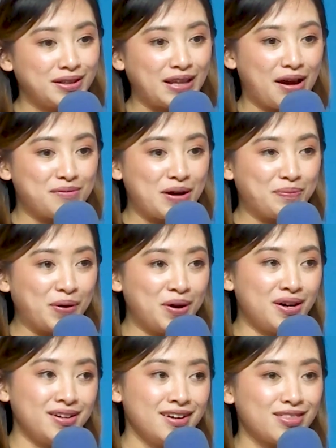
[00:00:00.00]
tama
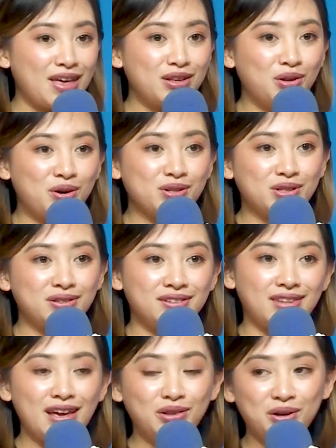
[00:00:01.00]
po, they
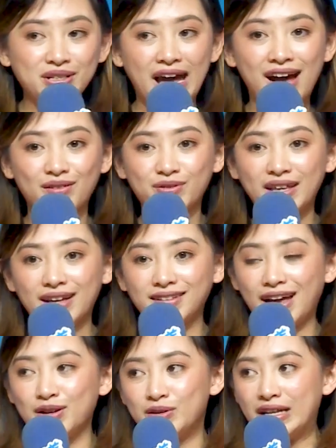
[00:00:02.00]
don't have that
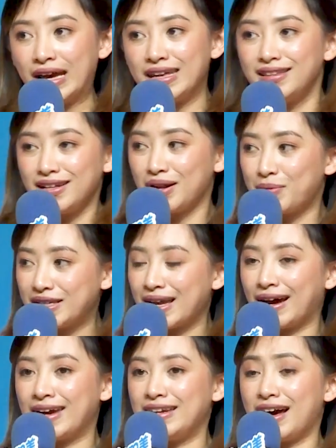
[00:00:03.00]
ano na hindi naman
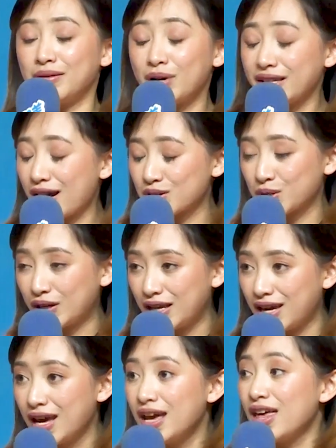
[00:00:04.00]
na kailan, but
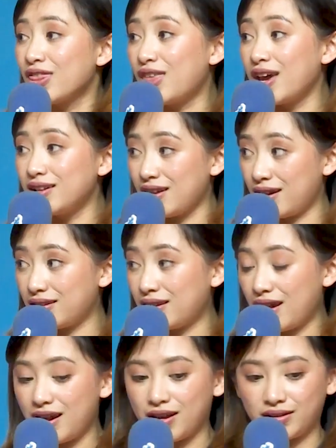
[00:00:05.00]
actually they need
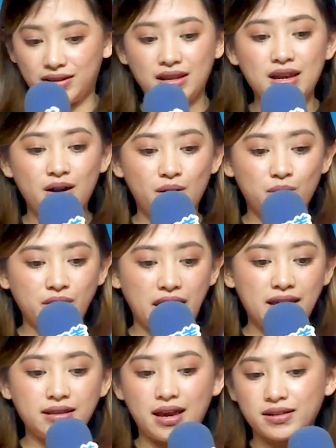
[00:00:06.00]
it.
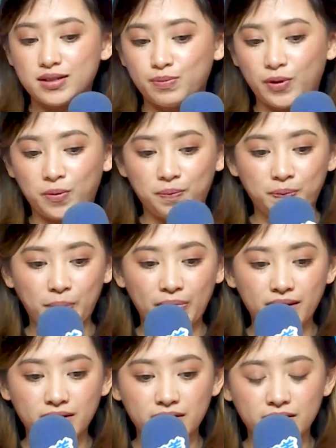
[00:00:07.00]
Okay, next.
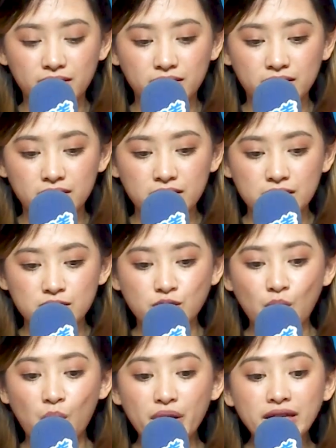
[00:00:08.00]

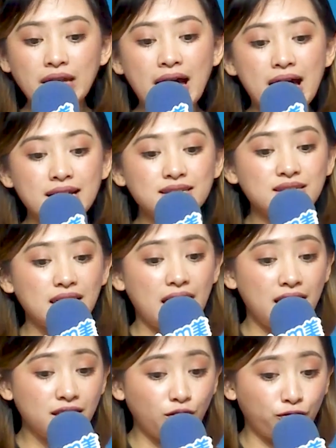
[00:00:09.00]
So it has
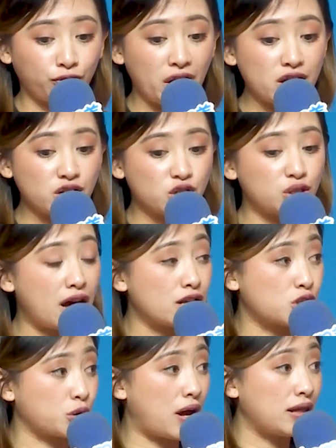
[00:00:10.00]
8 fresh
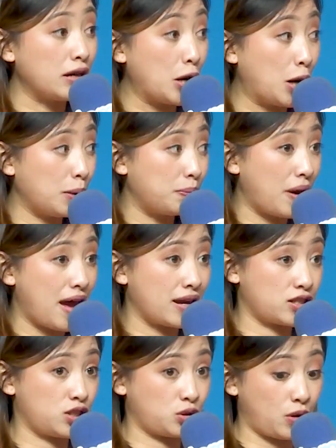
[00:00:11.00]
natural herb
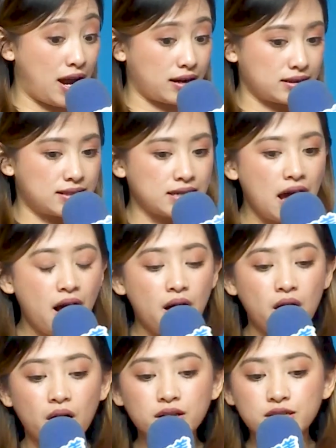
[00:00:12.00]
extracts.
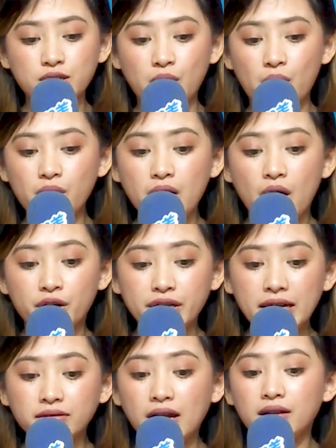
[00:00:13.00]
Also,
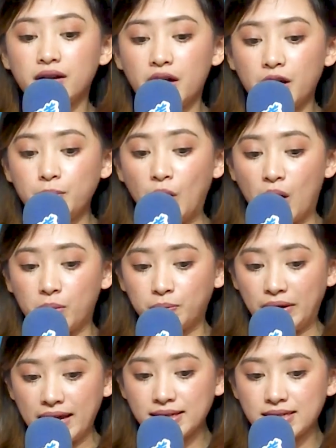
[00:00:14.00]
oriental herb
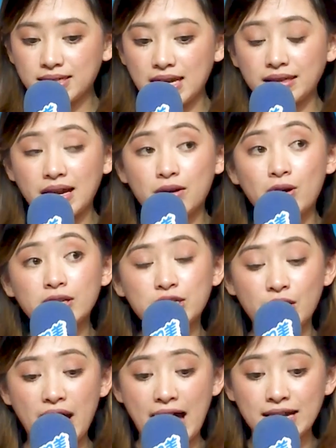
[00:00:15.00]
complex. It
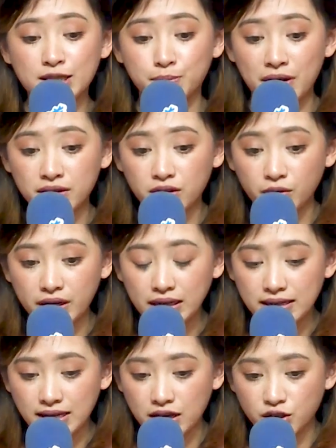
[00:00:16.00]
also has mandarin
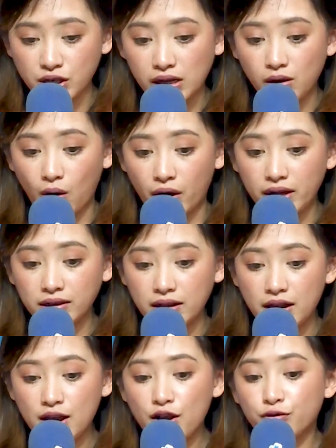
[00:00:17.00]
essential oil
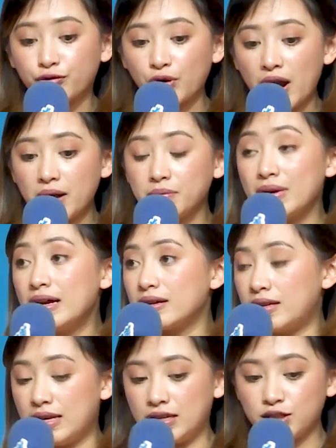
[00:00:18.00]
from
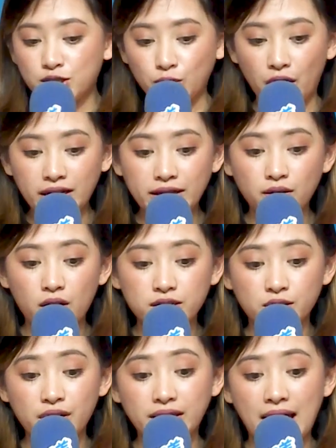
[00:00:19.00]
clean soil. And
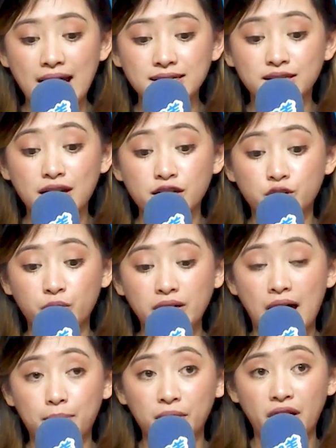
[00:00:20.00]
also, it has natural
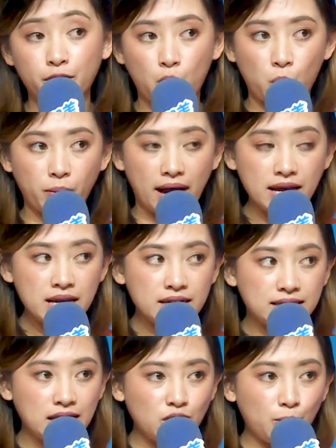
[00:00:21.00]
apple aroma.
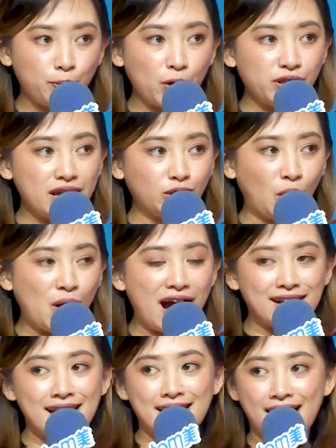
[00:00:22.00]
Sino po dito
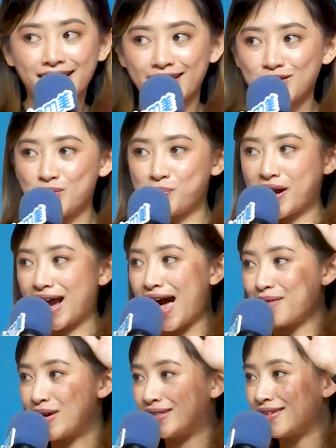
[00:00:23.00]
ang lalaking
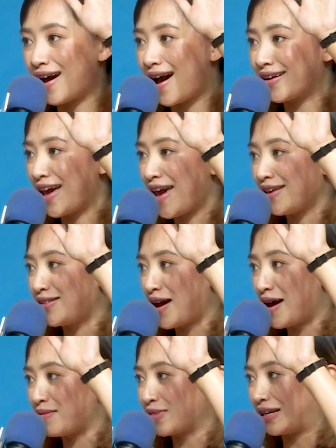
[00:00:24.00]
gumagamit ng
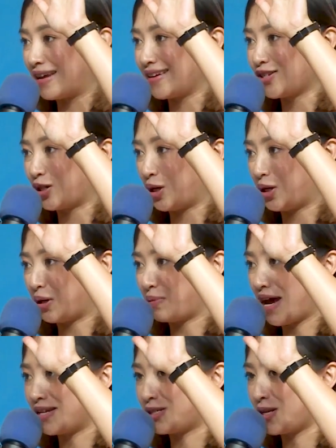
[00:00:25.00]
Aidam cleanser?
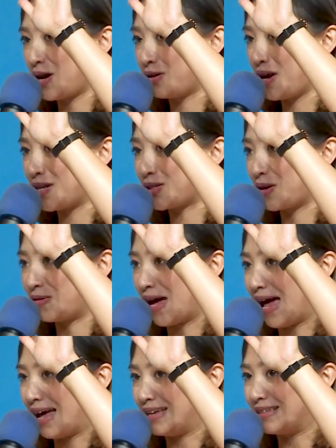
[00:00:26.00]
May I see a raise of
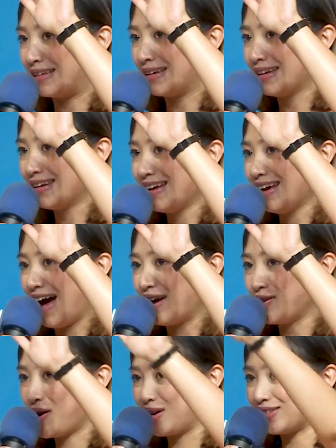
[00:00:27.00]
hand?
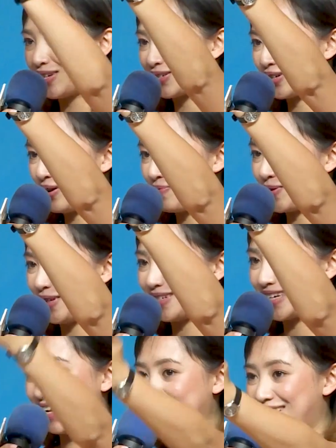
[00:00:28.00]
Ayun, si sir po dun
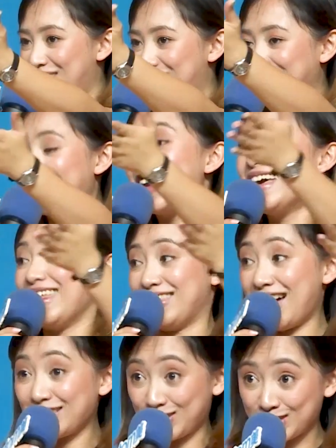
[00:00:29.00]
sa likod.
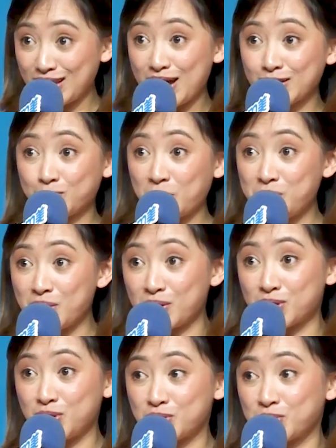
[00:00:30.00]
That's nice po,
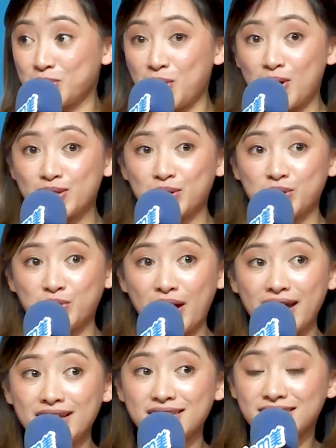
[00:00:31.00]
because you should also
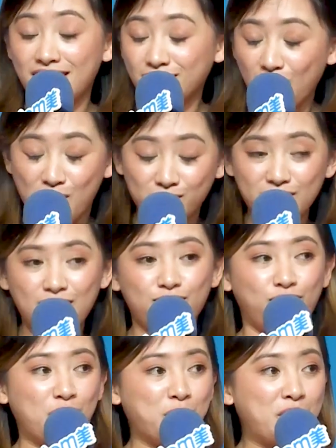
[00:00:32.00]
try. It's not only
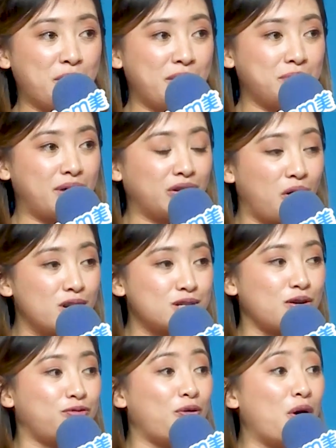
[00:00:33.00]
for women but
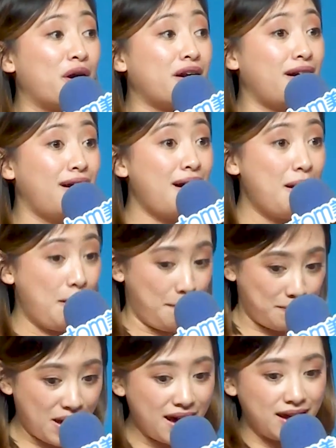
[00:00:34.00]
also for
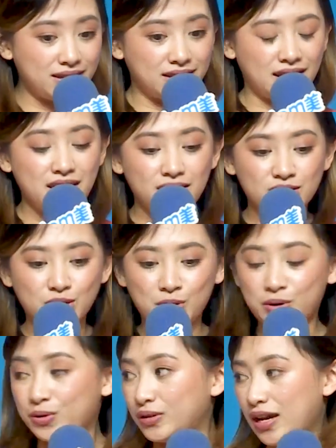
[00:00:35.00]
men.
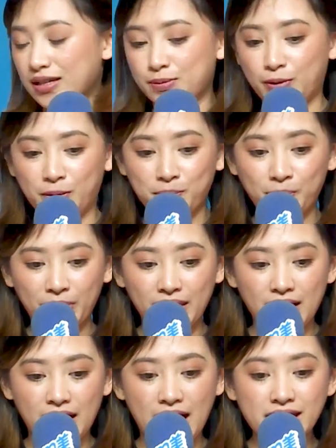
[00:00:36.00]
So next po.
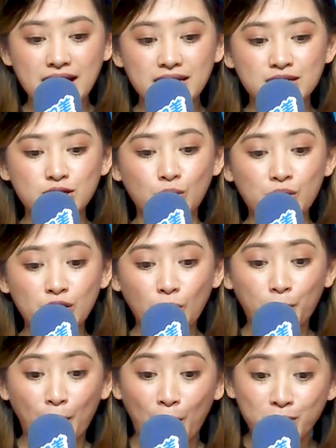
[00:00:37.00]
Ayan, so ito
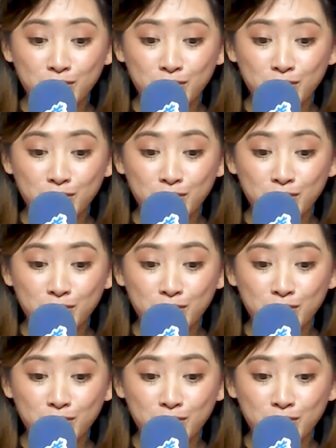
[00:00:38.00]
po